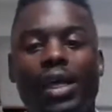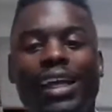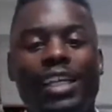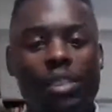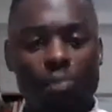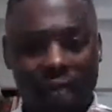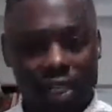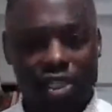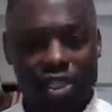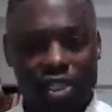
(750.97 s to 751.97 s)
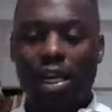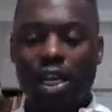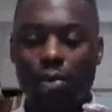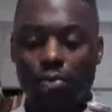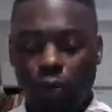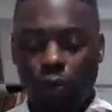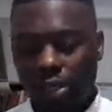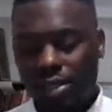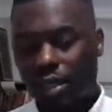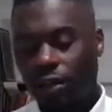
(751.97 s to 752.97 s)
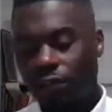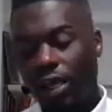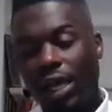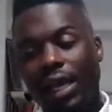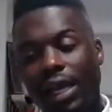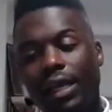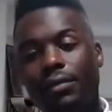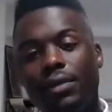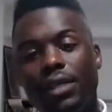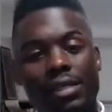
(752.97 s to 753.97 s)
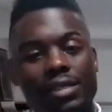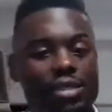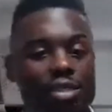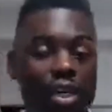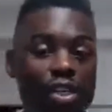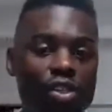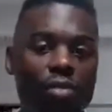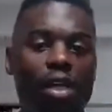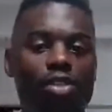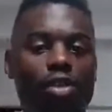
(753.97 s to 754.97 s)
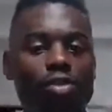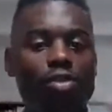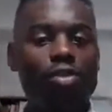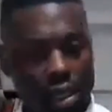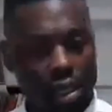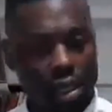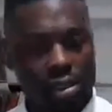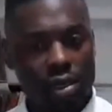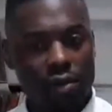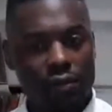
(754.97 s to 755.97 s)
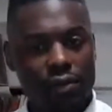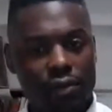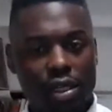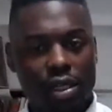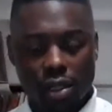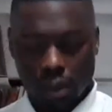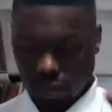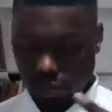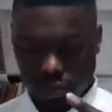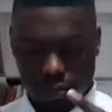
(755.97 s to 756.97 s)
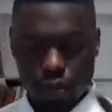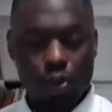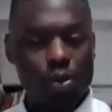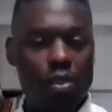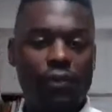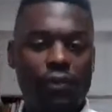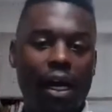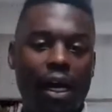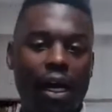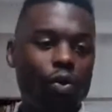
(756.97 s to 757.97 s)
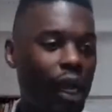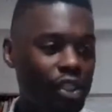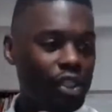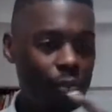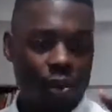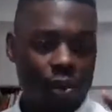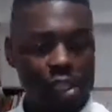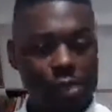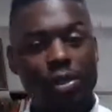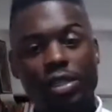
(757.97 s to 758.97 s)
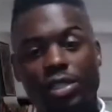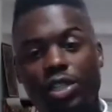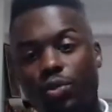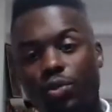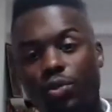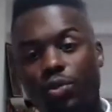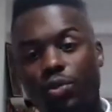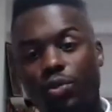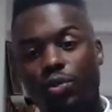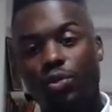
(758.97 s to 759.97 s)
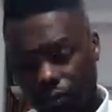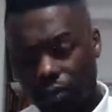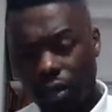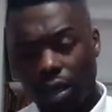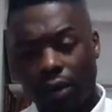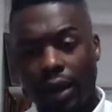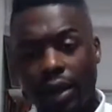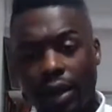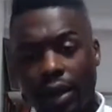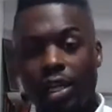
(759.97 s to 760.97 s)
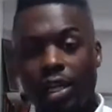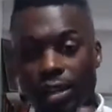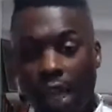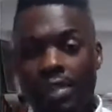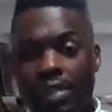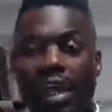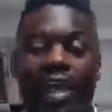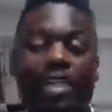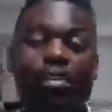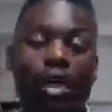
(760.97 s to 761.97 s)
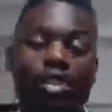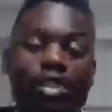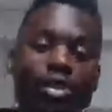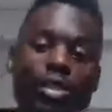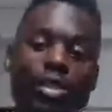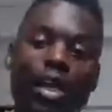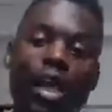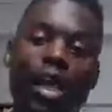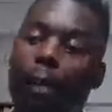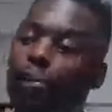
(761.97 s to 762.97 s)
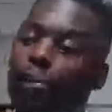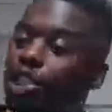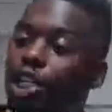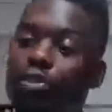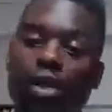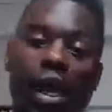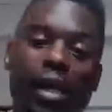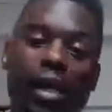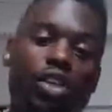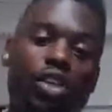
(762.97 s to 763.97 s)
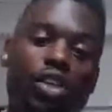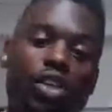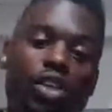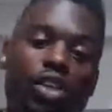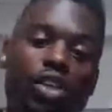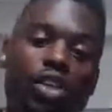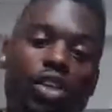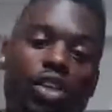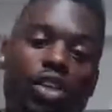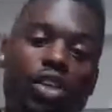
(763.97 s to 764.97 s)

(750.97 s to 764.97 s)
expansion and improving yourself. And yes, there's danger, but as long as you take care of yourself, you'll survive. You'll actually prosper in this situation. All right. So, guys, until next Thursday, I appreciate you guys. We're here